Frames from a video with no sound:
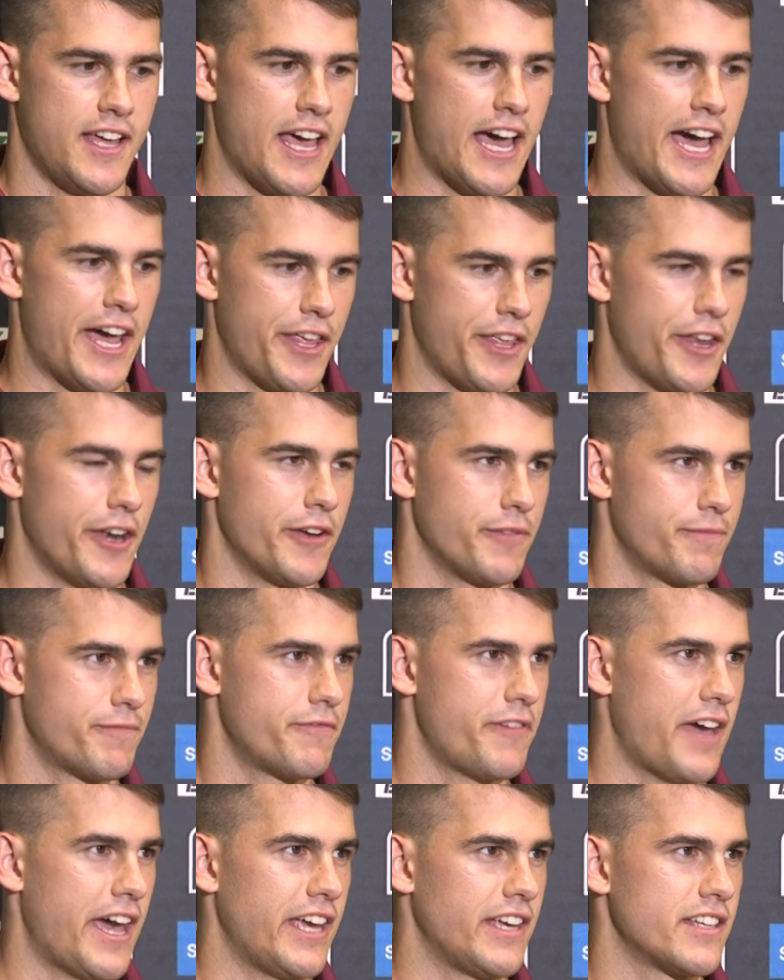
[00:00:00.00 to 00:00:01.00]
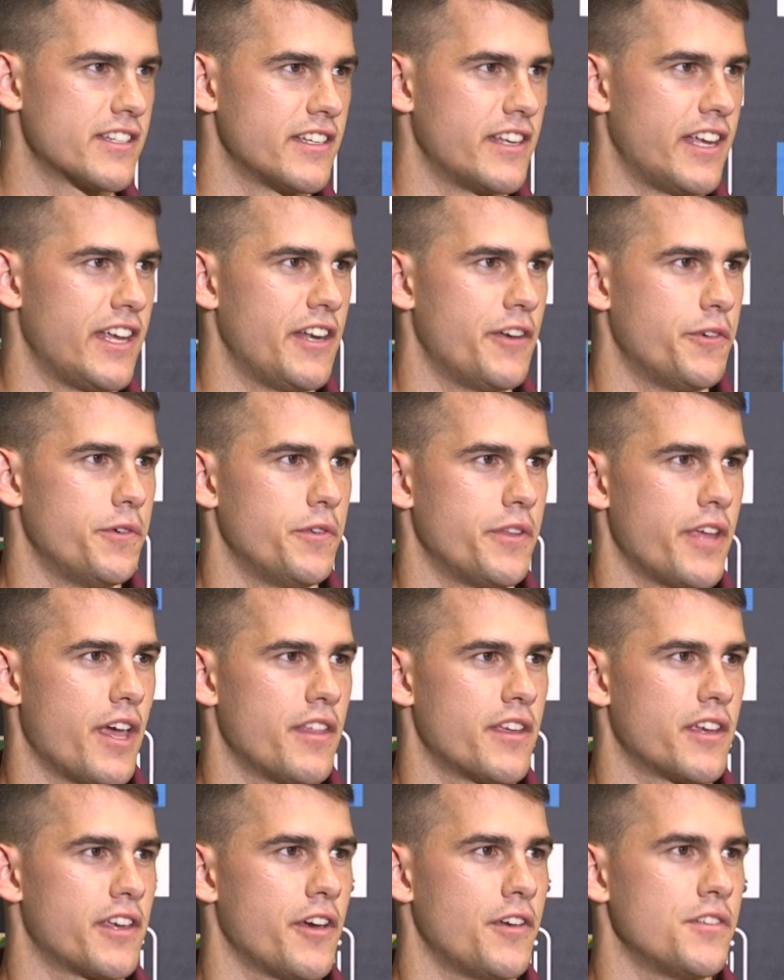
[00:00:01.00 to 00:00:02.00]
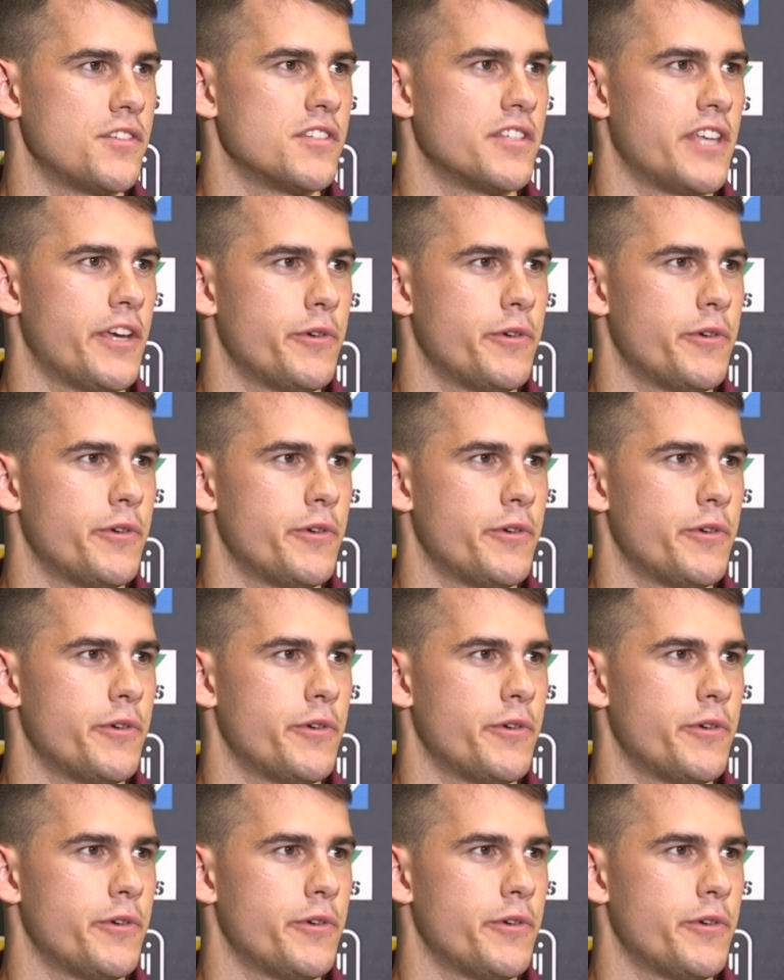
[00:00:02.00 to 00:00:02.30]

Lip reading: Fags and all the other coaches.